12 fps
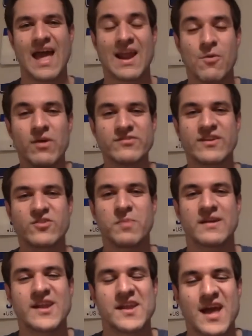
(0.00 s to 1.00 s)
And I wasn't
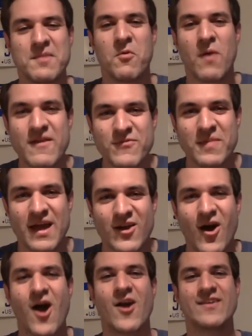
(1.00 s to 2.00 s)
expecting to come away from that
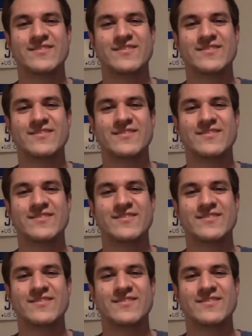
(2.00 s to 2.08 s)
car